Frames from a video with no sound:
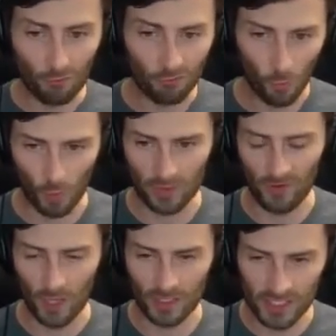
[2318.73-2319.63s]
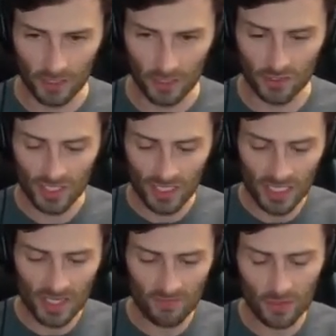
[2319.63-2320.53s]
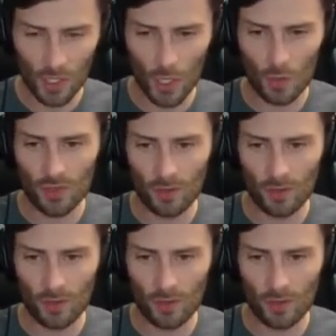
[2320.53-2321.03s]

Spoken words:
for the Volunteers, even though